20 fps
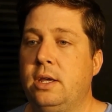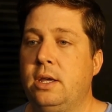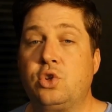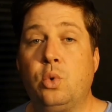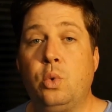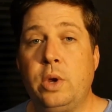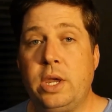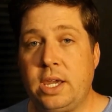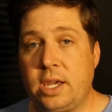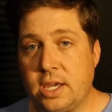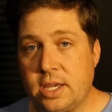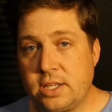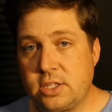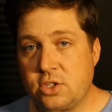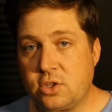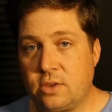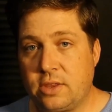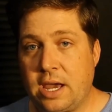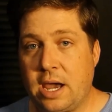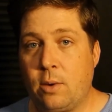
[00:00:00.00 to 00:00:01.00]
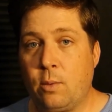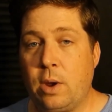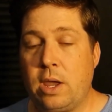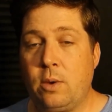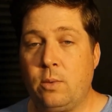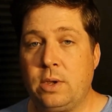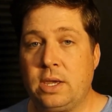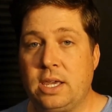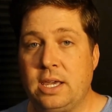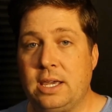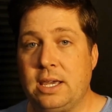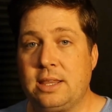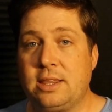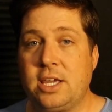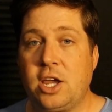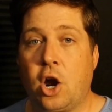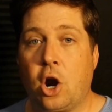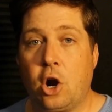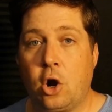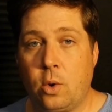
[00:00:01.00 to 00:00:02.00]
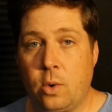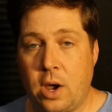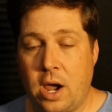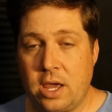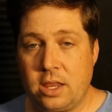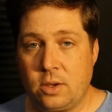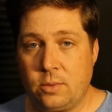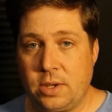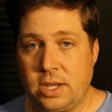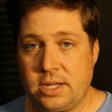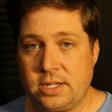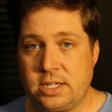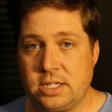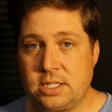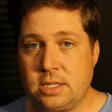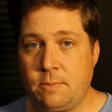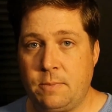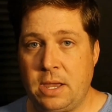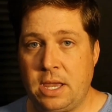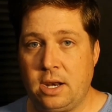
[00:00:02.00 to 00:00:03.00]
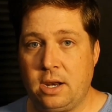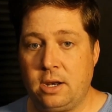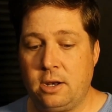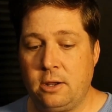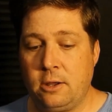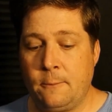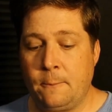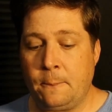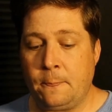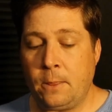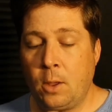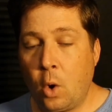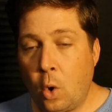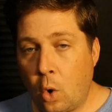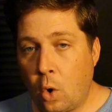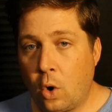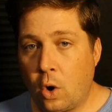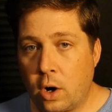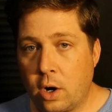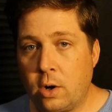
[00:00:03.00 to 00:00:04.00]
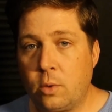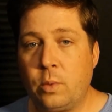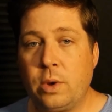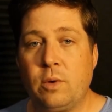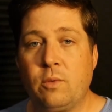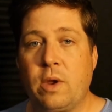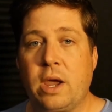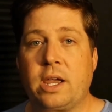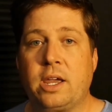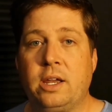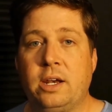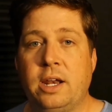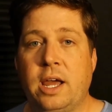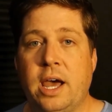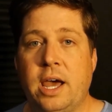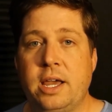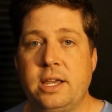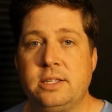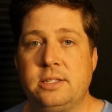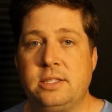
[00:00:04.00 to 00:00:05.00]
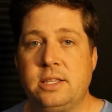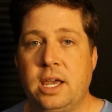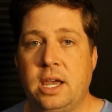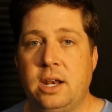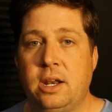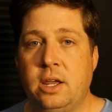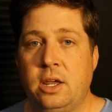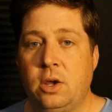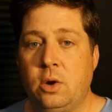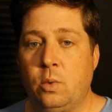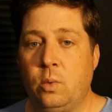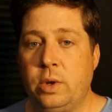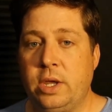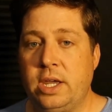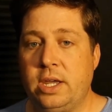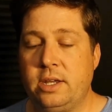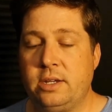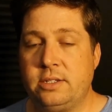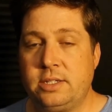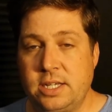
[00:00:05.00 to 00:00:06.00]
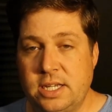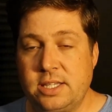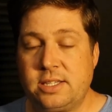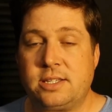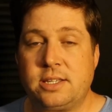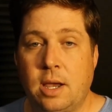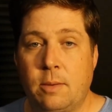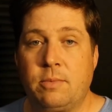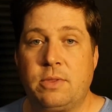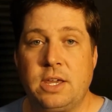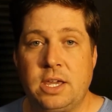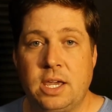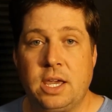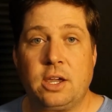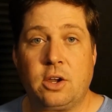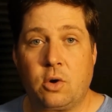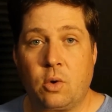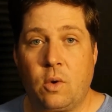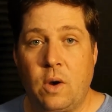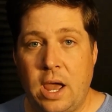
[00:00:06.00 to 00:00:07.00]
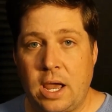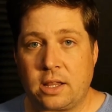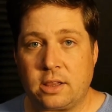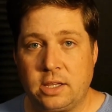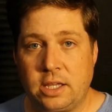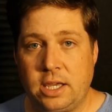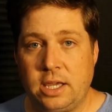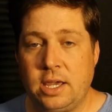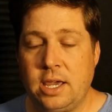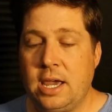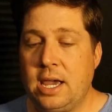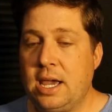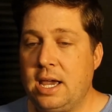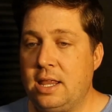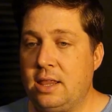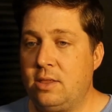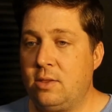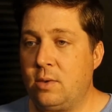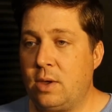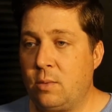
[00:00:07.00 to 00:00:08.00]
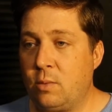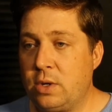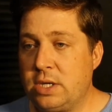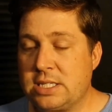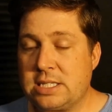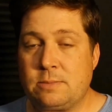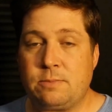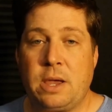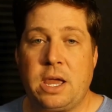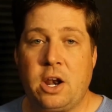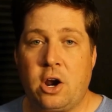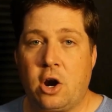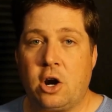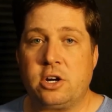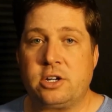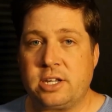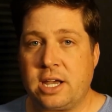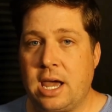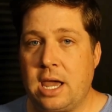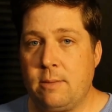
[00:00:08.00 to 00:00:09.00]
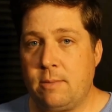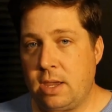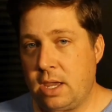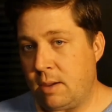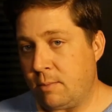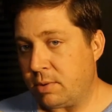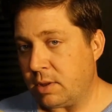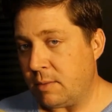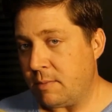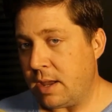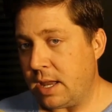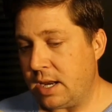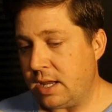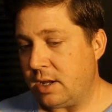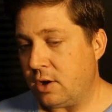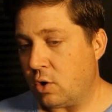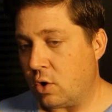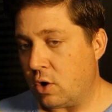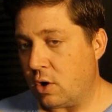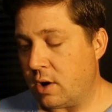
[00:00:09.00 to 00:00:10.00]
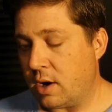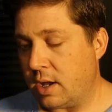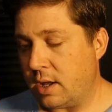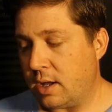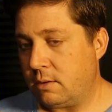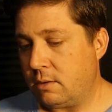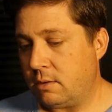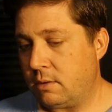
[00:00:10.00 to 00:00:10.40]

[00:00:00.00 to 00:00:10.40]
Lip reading: tweak it so that way we can get the ROI that we anticipated, or we recognize that we did something incorrectly and that we spent our time implementing or